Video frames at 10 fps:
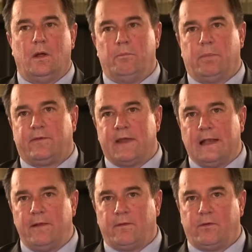But
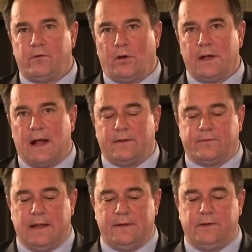sadly, this is not an
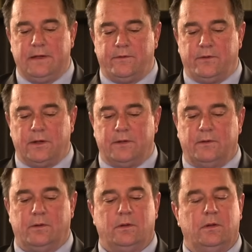isolated incident.
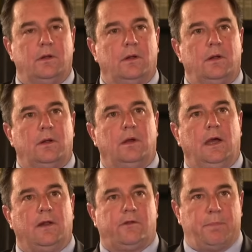
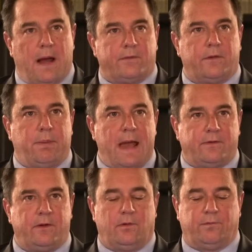It is about a
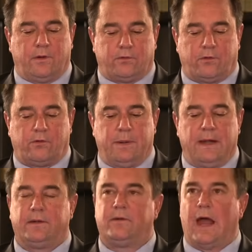pattern of
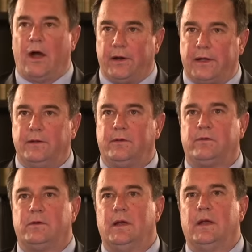disrespect,
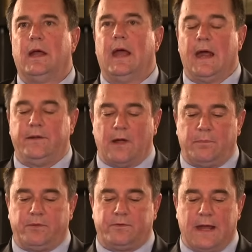arrogance, and
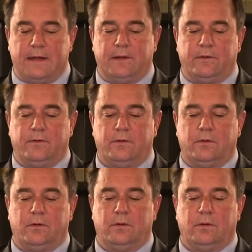double standards.
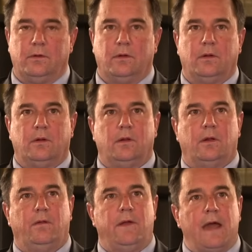
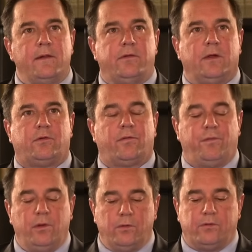The ANC has
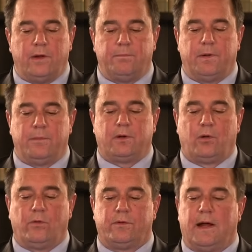refused to implement
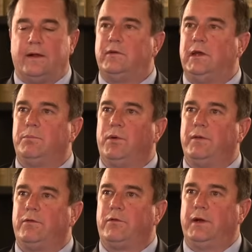Clause
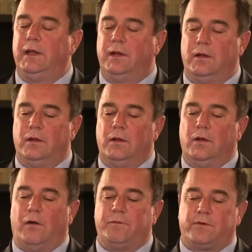19.3
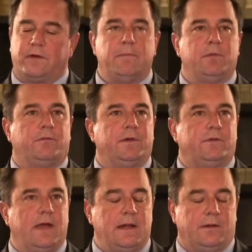of the Statement of
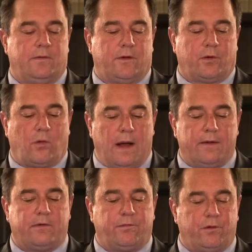Intent that
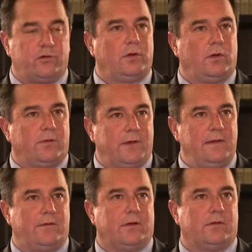requires sufficient
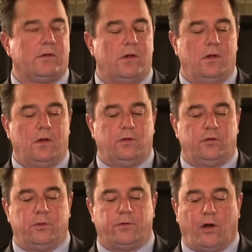consensus
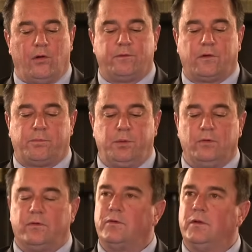to resolve
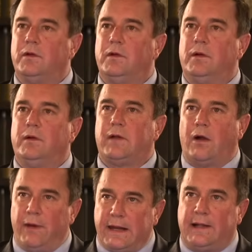disputes,
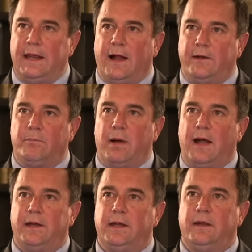directly
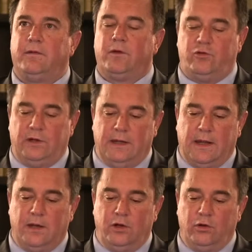undermining the
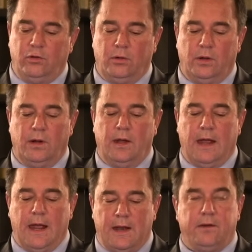GNU
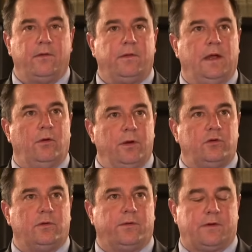and the
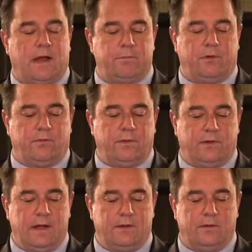original Statement of
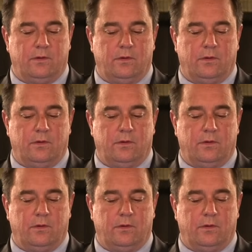Intent.